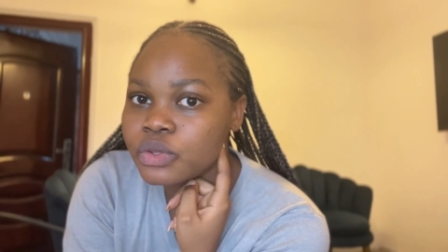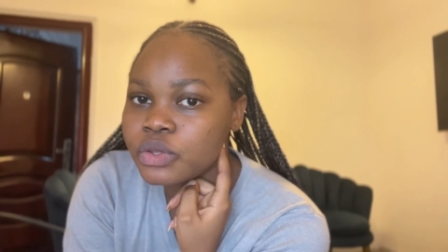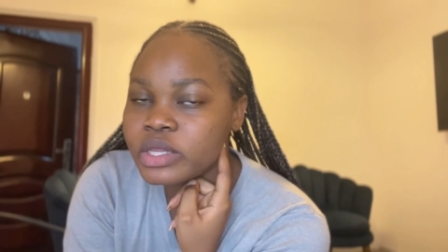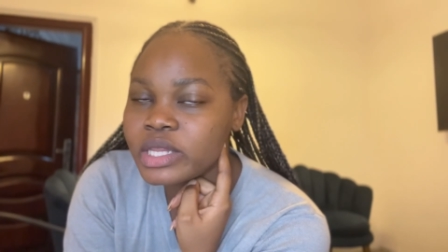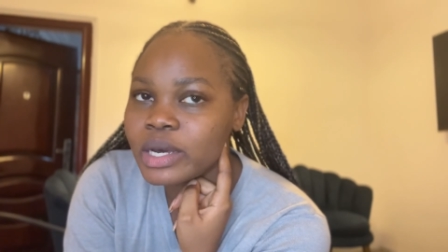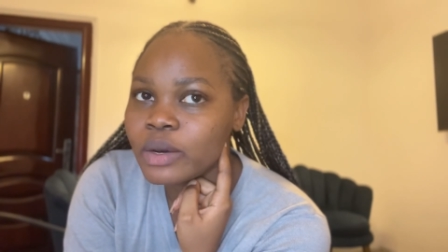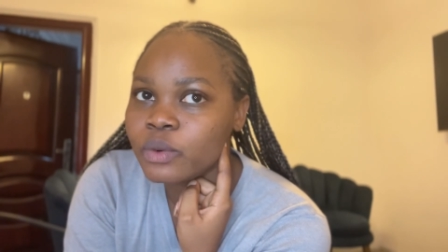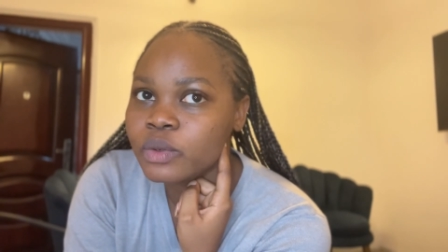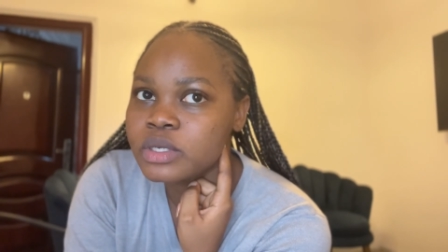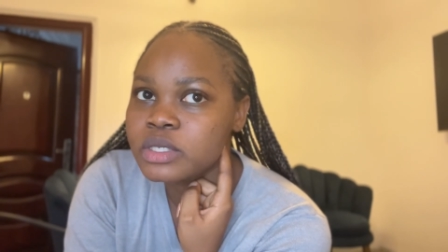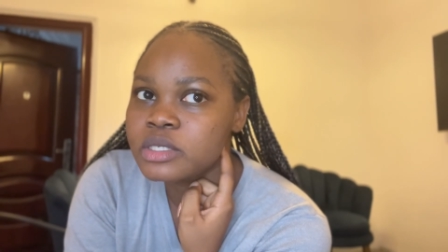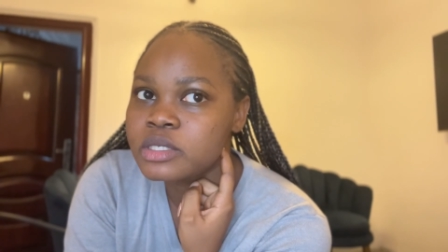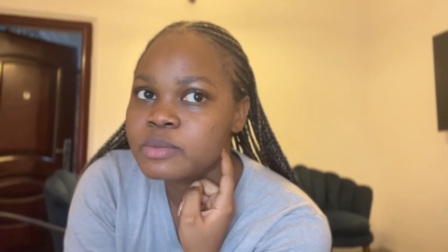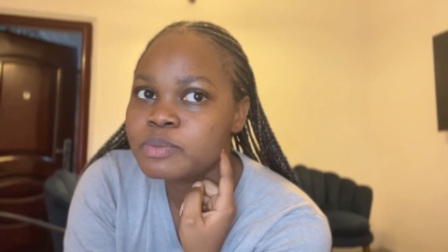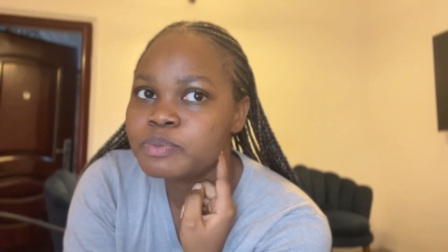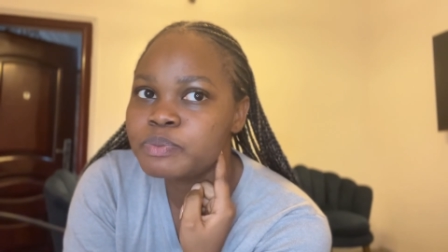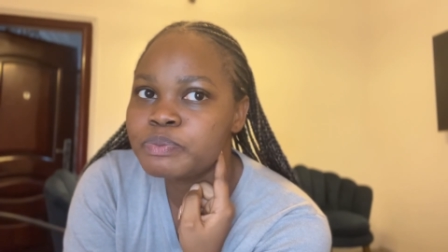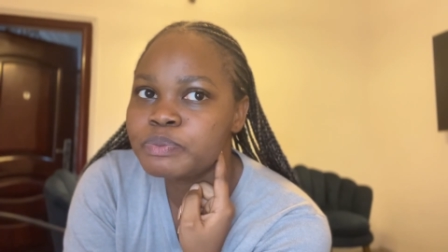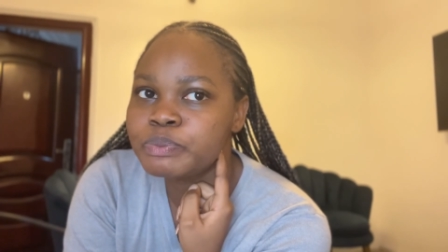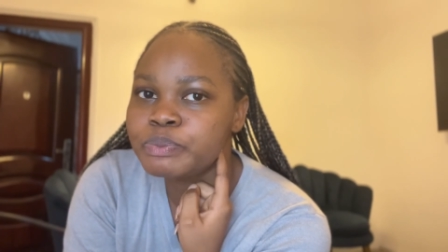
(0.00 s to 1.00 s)
that was
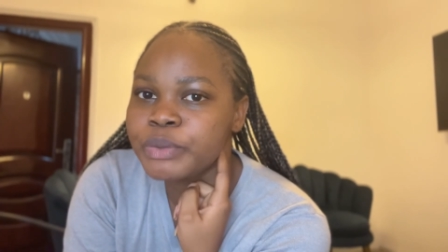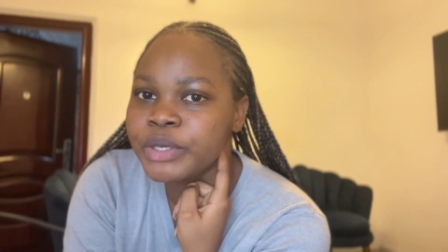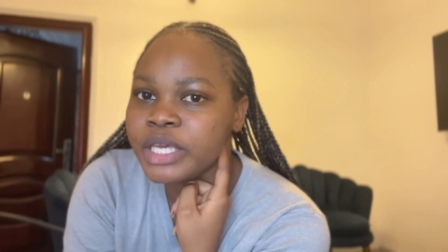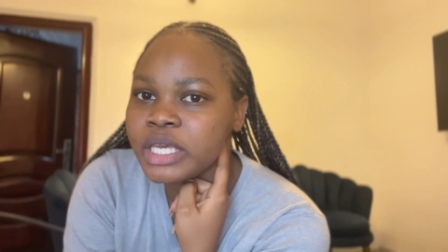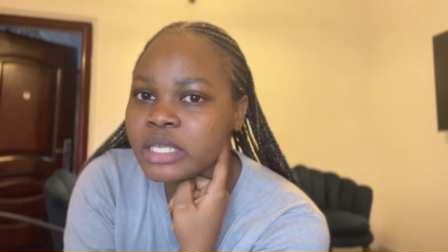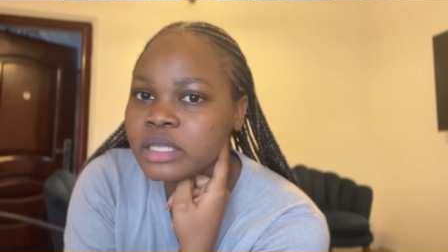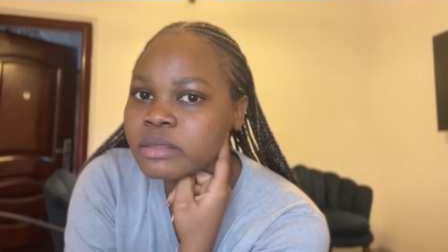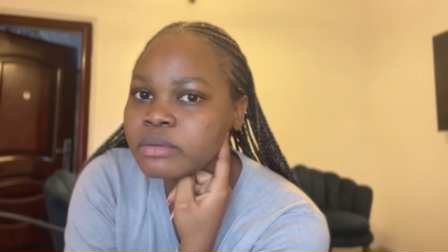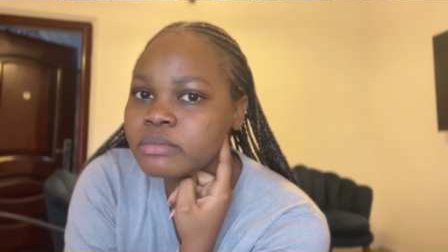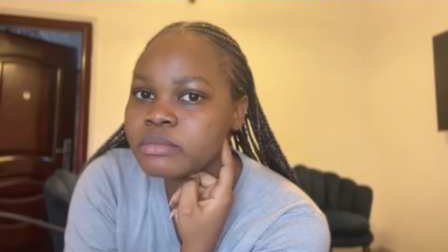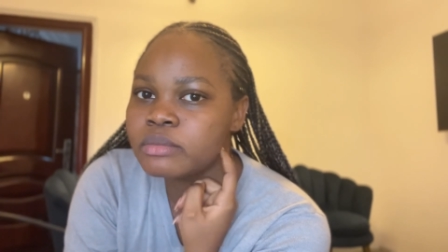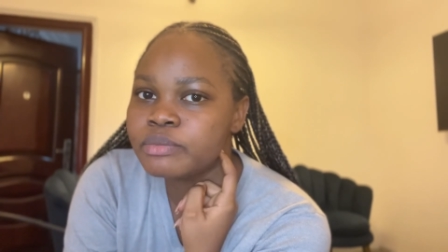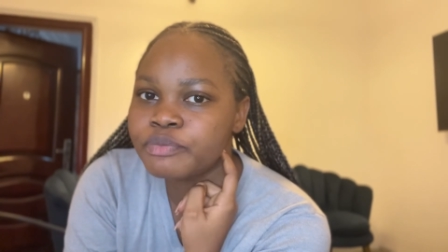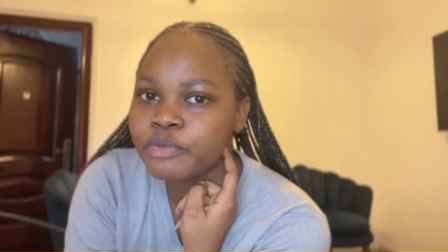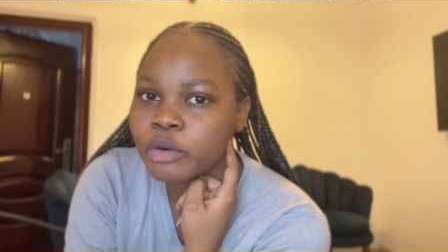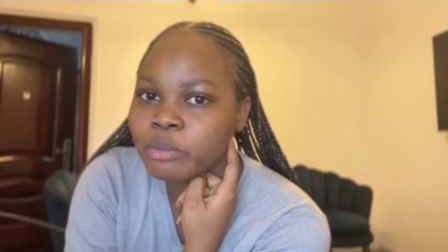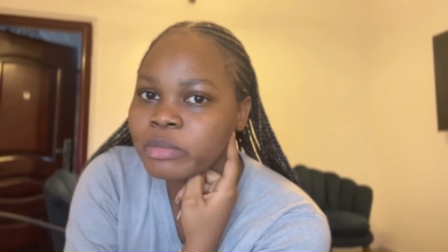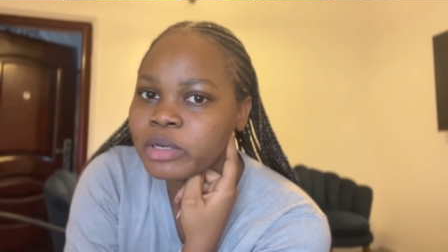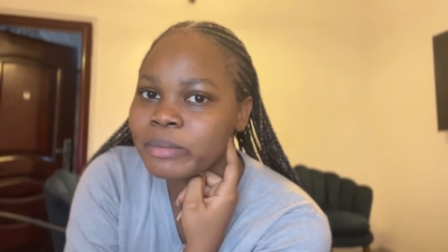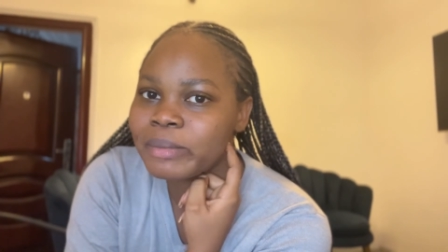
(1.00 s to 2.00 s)
being
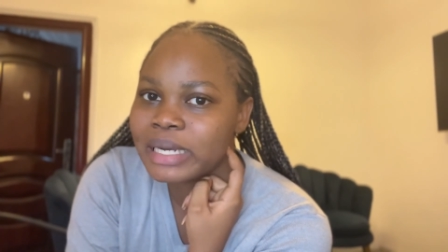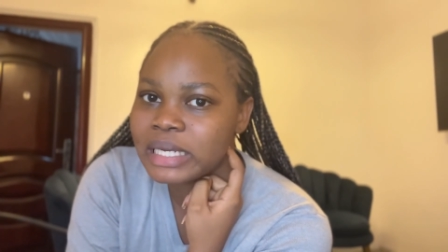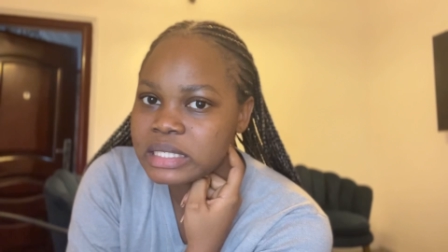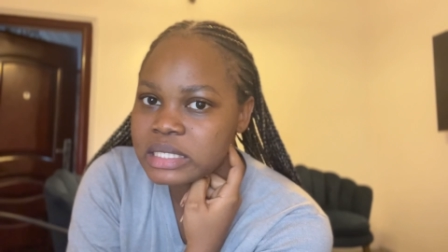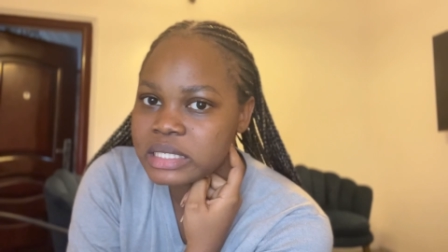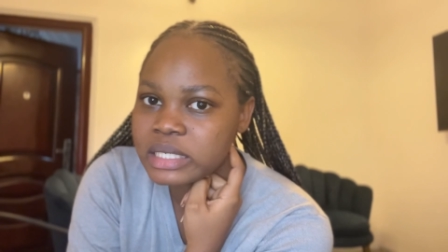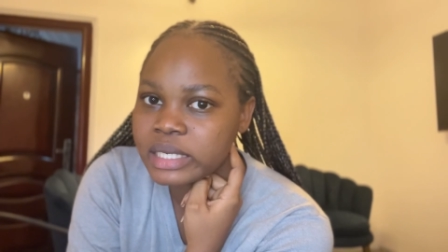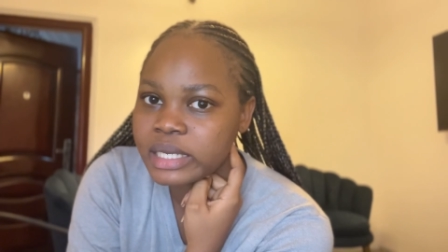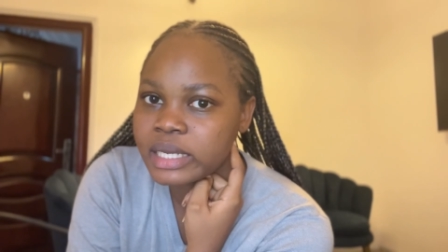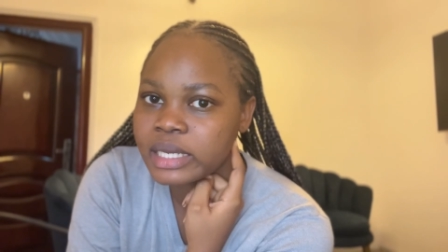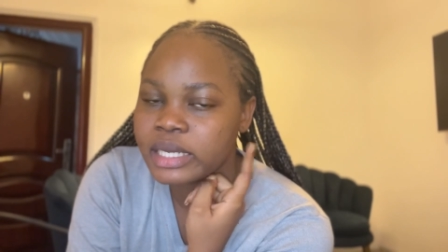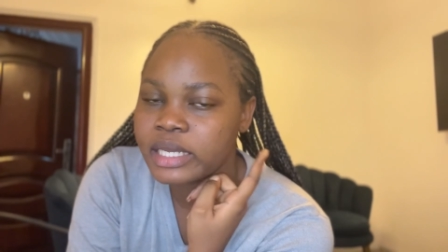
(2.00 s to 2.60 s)
problematic,